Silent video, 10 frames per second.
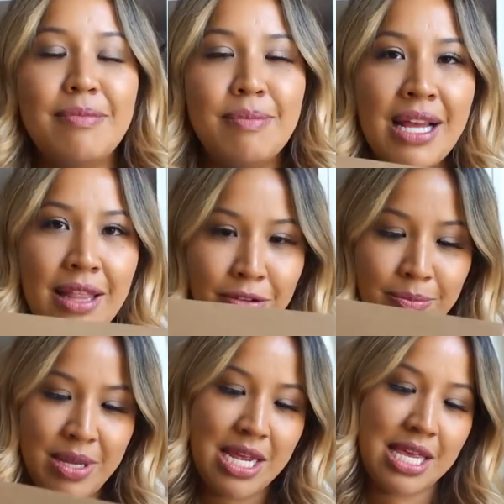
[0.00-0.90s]
my little
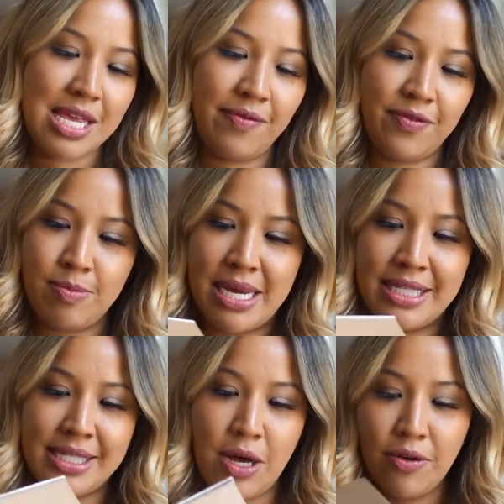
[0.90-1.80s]
mini gift to
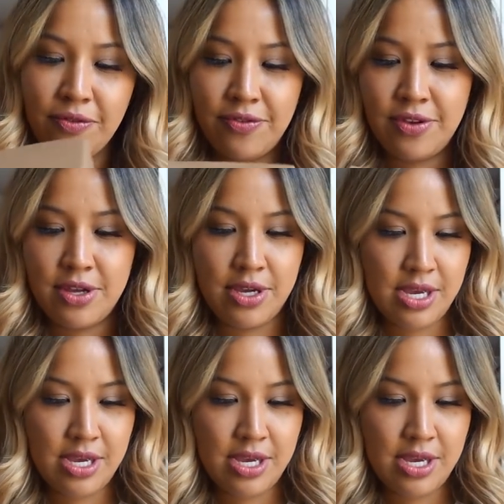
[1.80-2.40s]
myself.